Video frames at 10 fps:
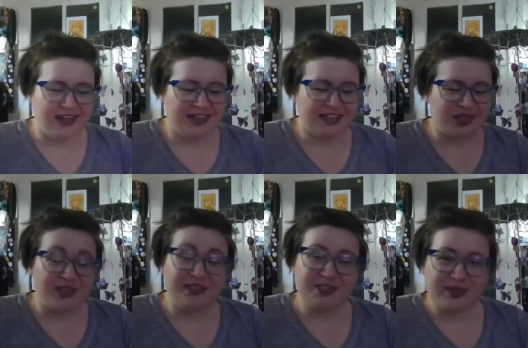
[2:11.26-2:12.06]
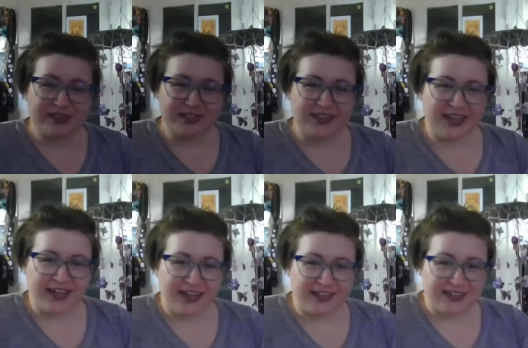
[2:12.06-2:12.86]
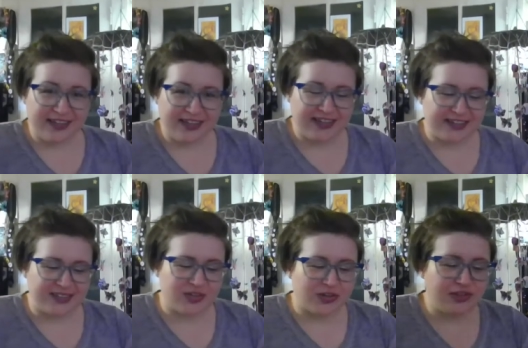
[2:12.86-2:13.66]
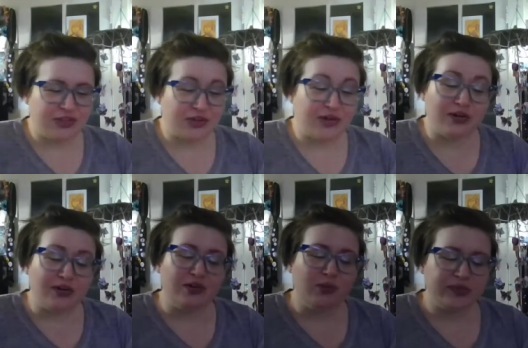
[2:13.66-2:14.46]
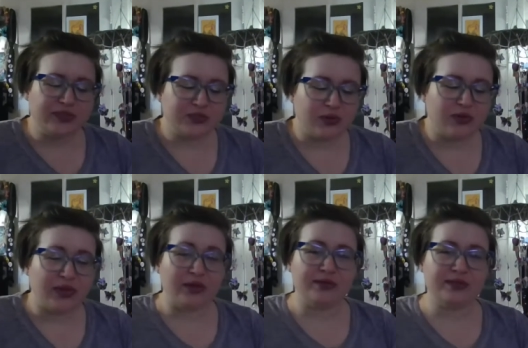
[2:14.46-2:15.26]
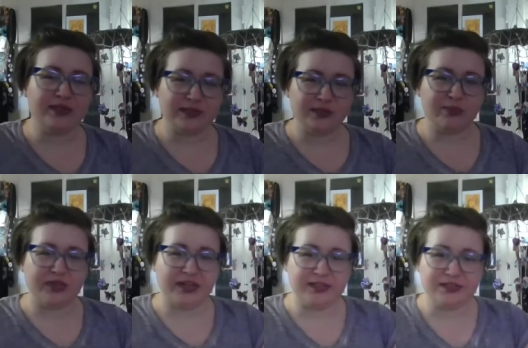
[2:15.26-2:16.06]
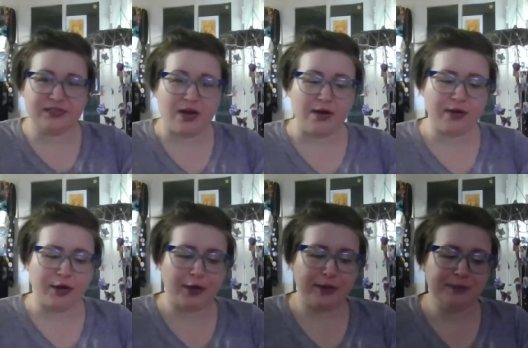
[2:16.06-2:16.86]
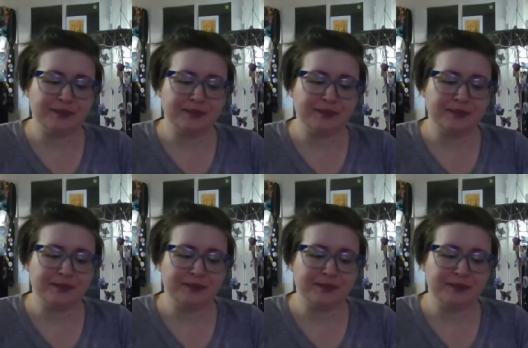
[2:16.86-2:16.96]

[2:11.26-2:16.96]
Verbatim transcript: So this one uh, is called Girl with Scoliosis Plays Soccer.